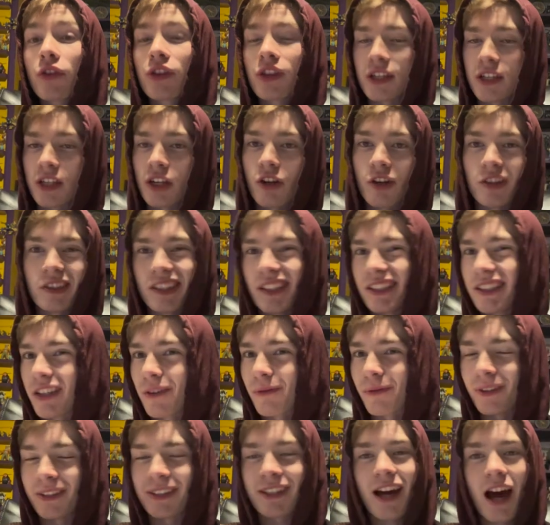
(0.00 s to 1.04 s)
the years in
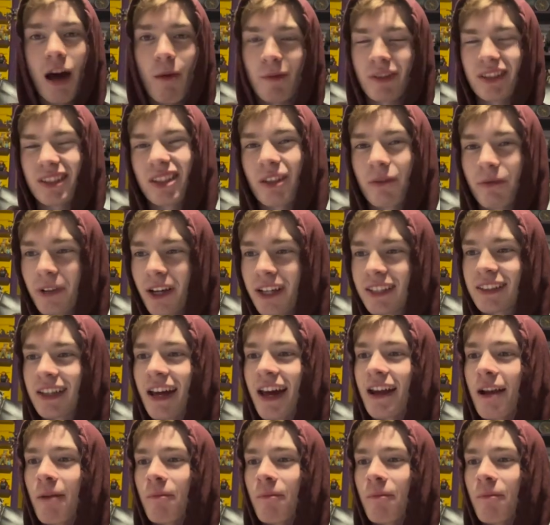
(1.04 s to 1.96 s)
different comics, stuff like that.